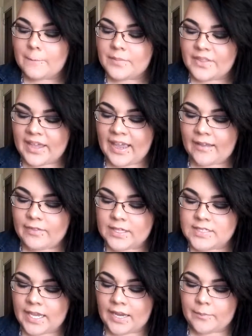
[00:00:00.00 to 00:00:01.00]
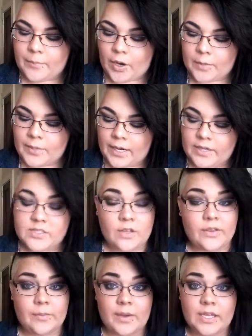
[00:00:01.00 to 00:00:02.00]
but they have these barbed hairs on
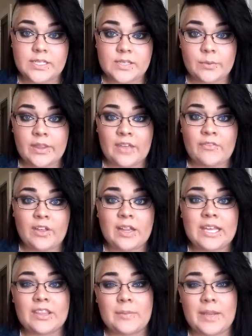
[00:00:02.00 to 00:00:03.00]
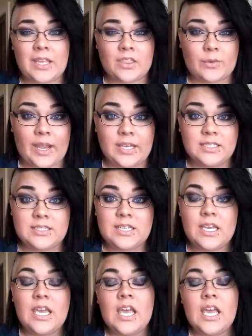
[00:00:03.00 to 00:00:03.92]
their butts. So when they feel like they're being threatened,